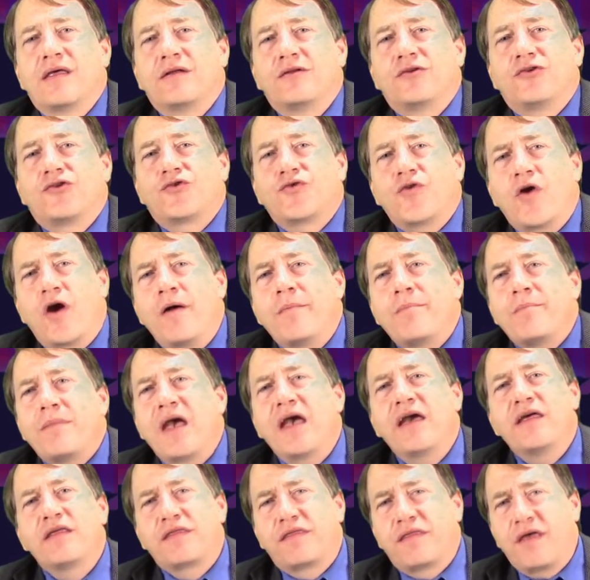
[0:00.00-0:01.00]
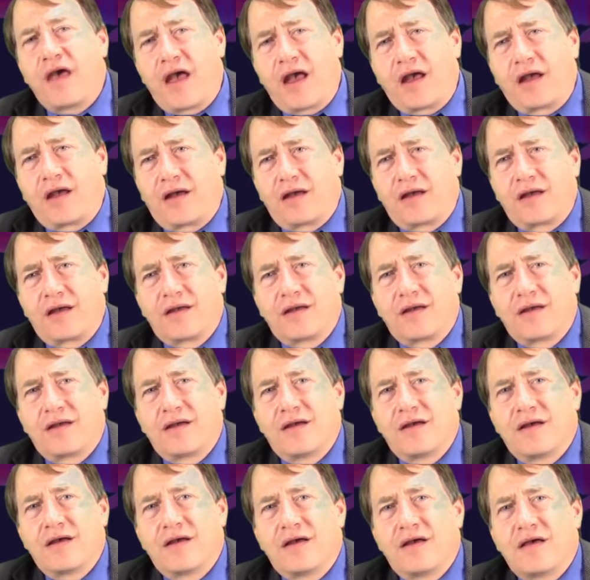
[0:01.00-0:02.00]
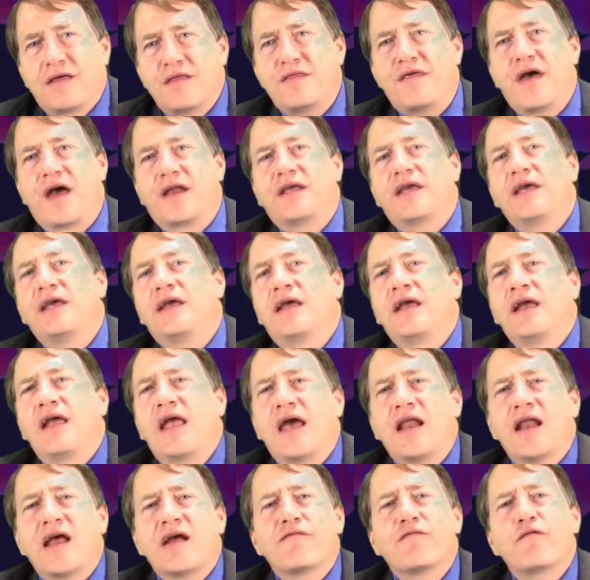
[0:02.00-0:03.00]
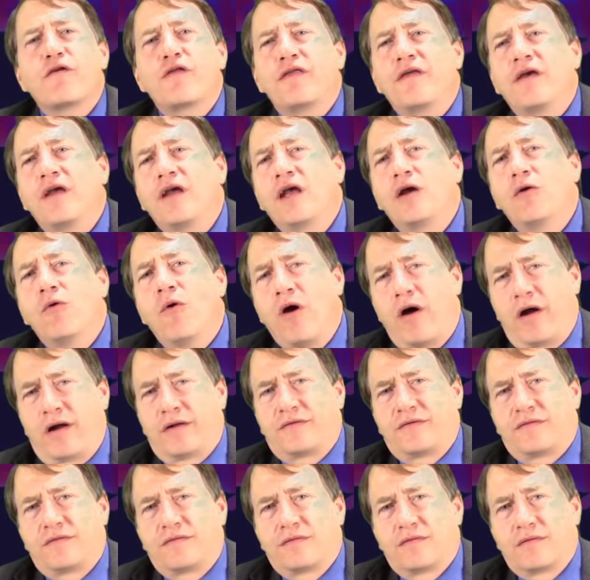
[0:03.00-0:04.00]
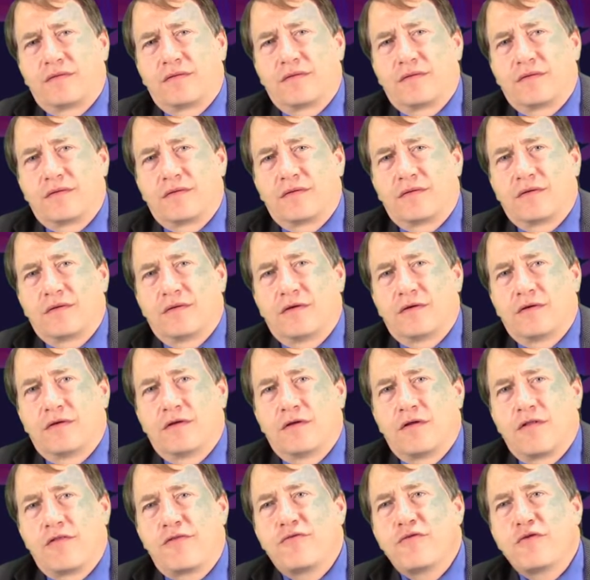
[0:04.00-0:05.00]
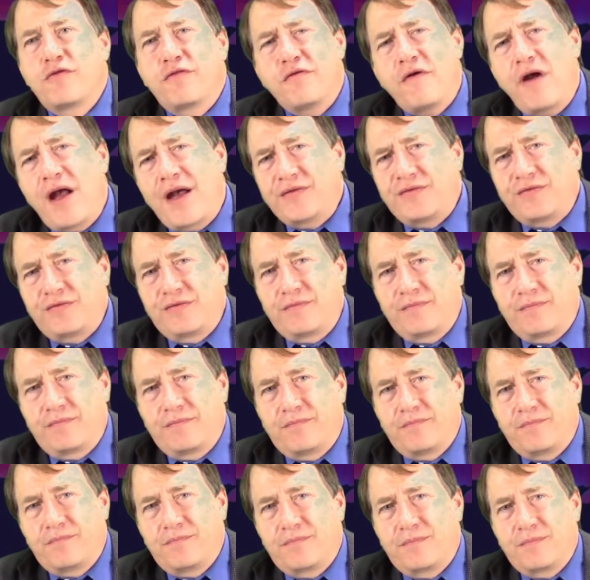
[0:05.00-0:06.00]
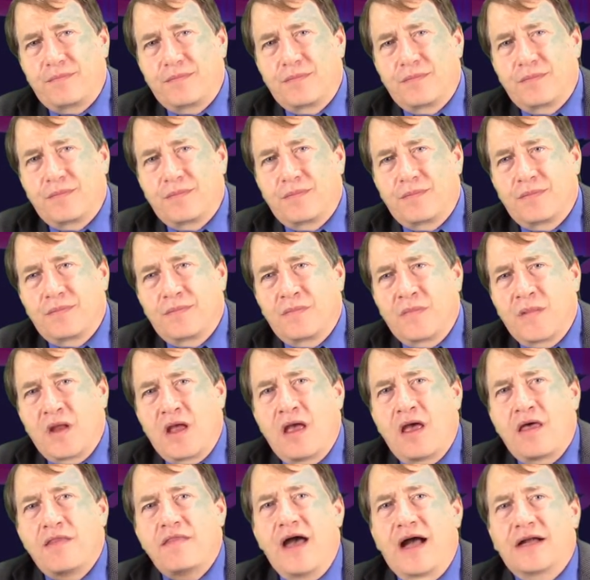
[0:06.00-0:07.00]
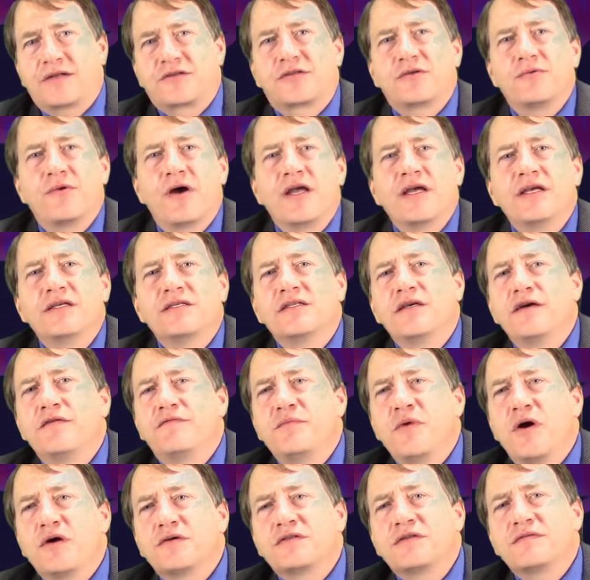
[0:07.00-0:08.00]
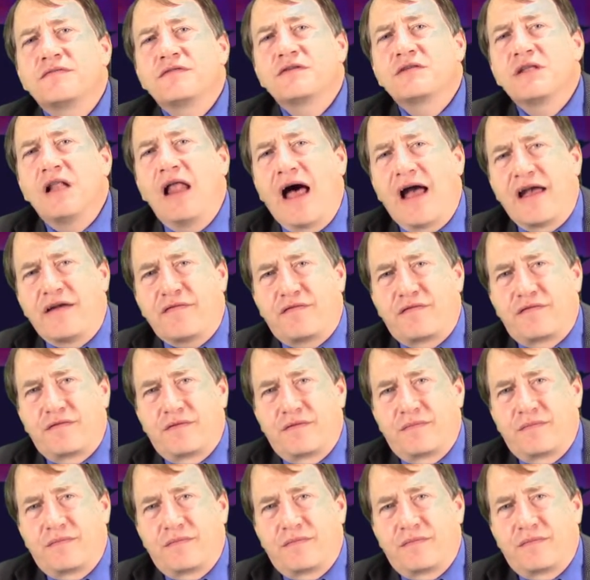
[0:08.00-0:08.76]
Trump may think that he can get everything he wants through threats. That's the way he's lived most of his life,